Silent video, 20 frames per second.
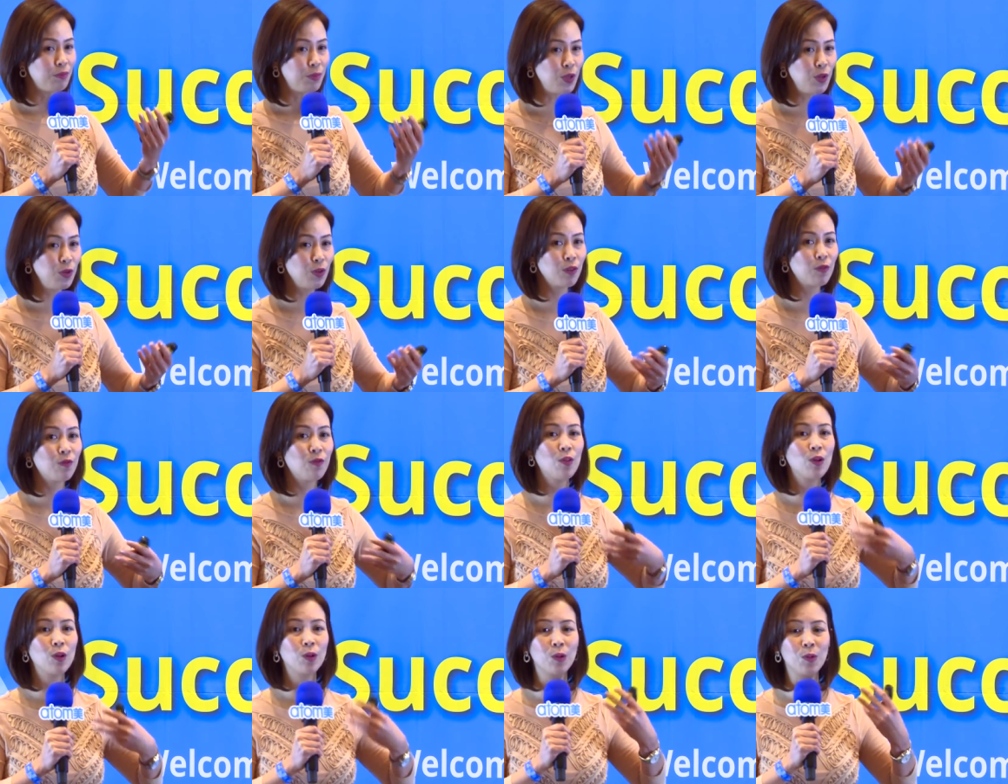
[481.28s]

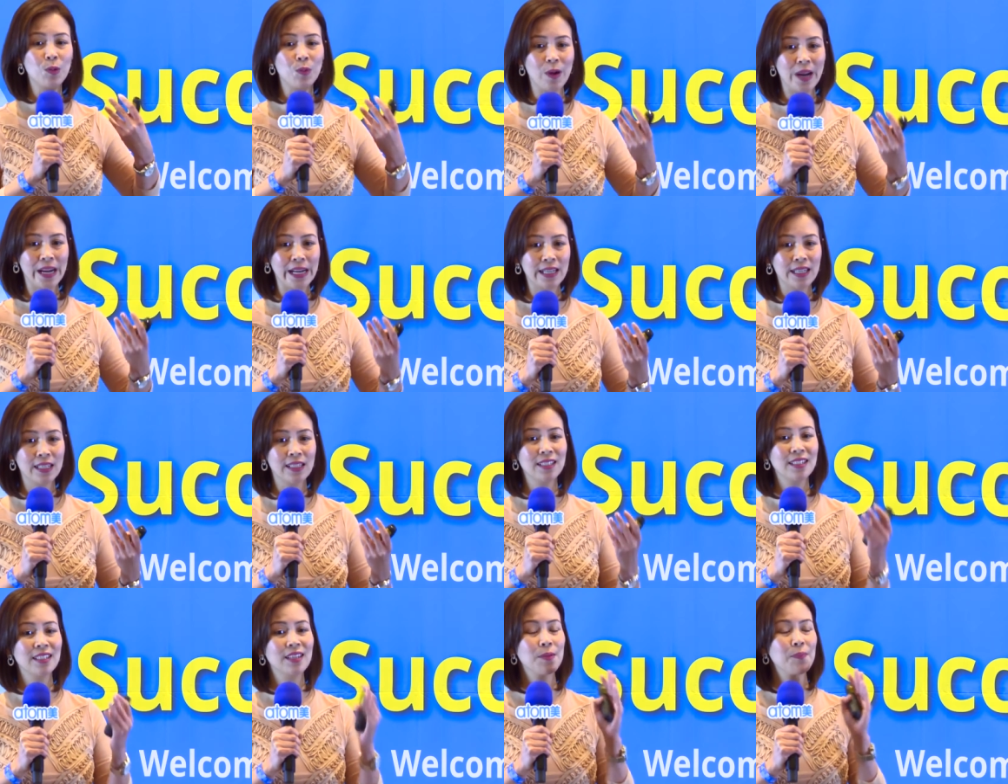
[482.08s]
beautiful or
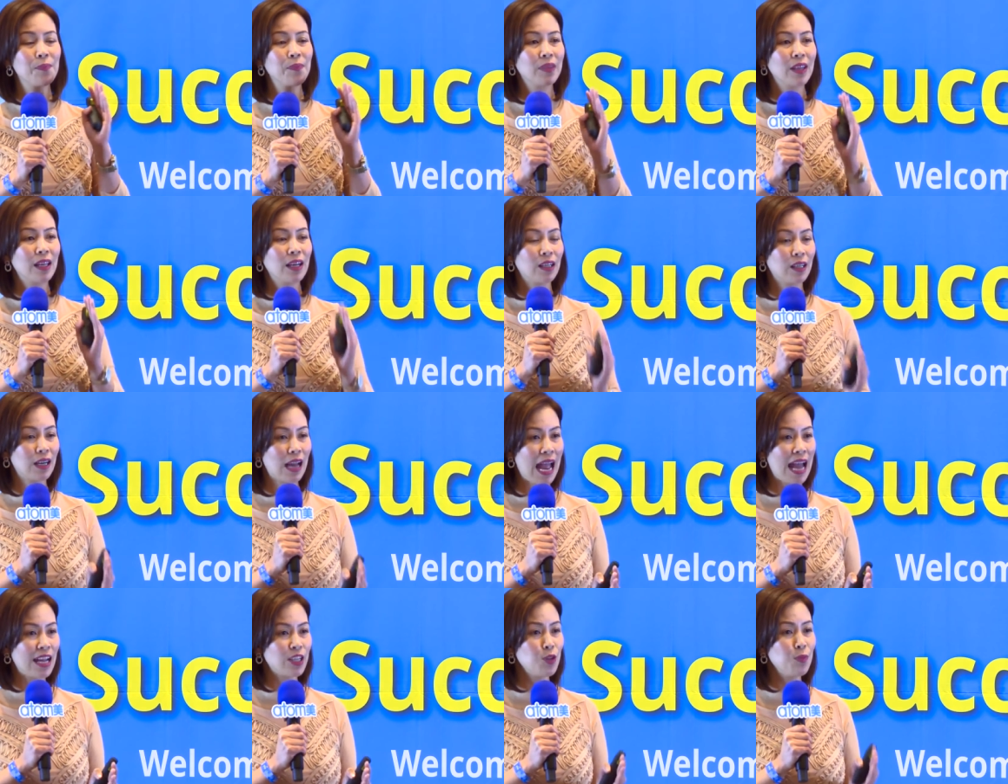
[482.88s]
radiant, our
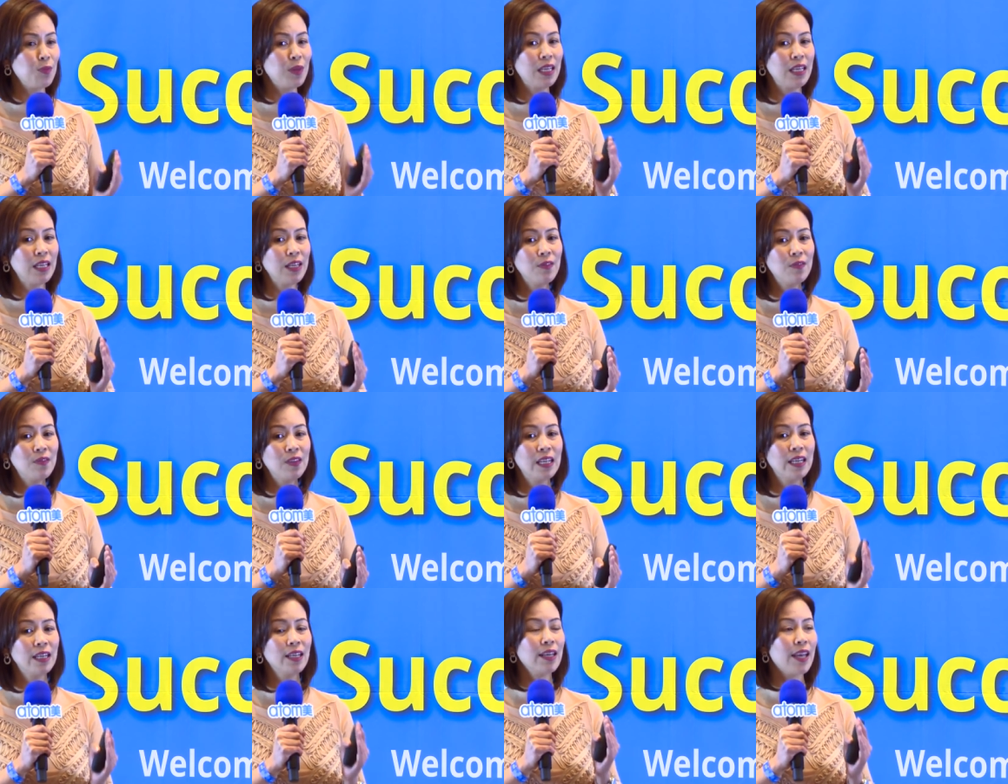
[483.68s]
Atomy
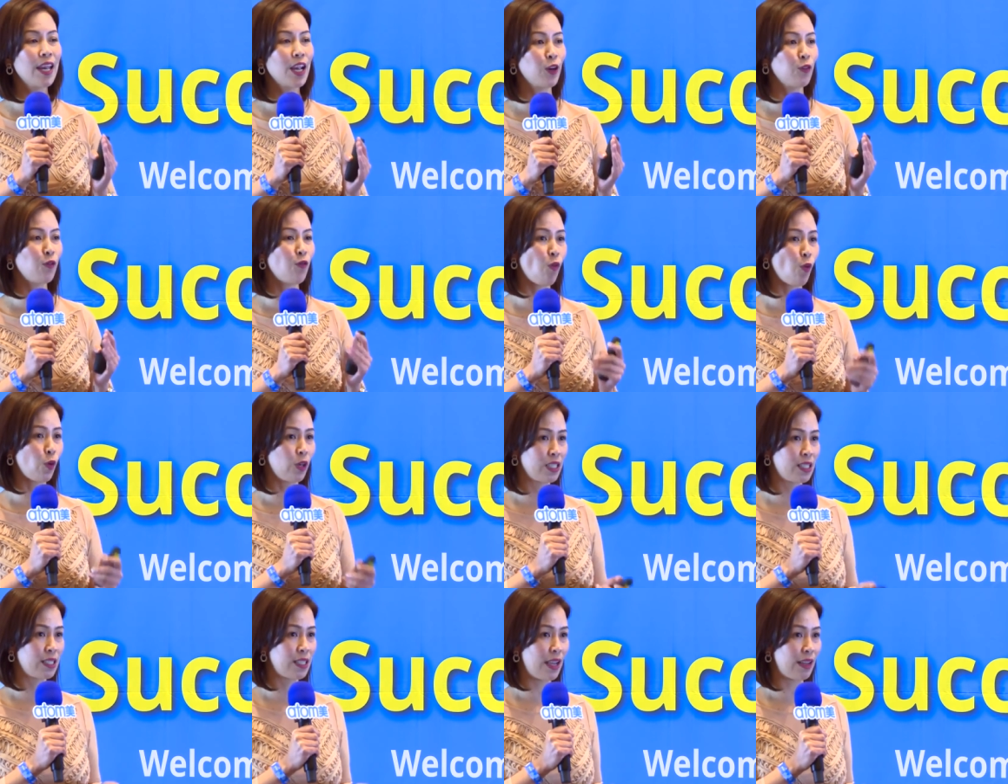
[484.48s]
Evening Care
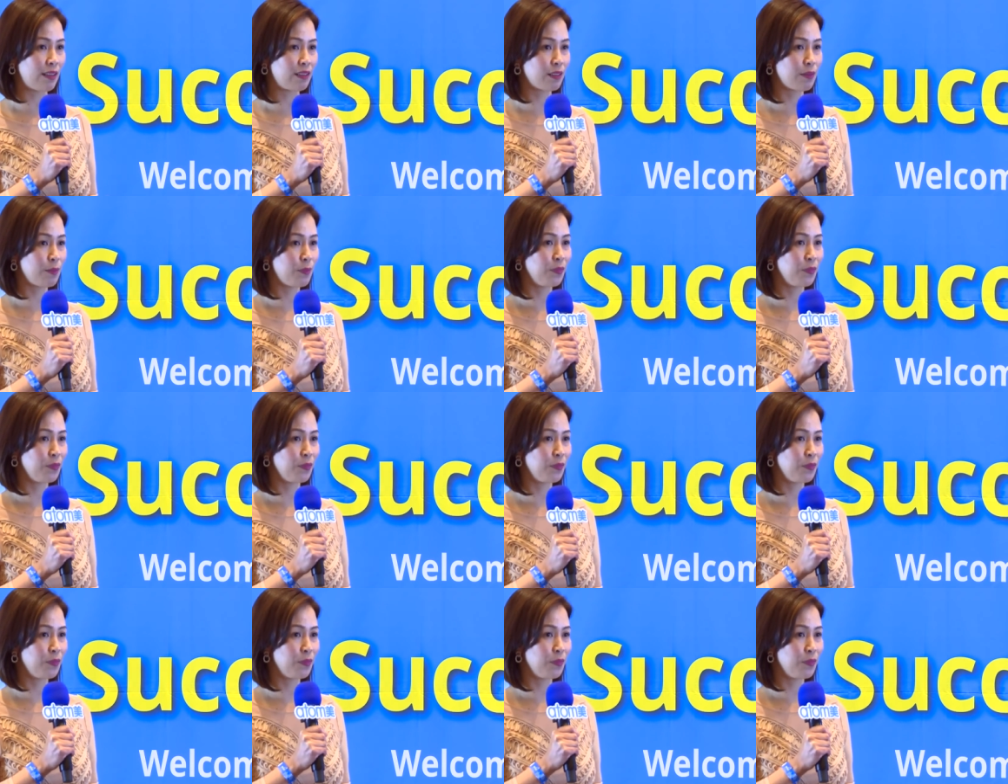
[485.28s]
4 set.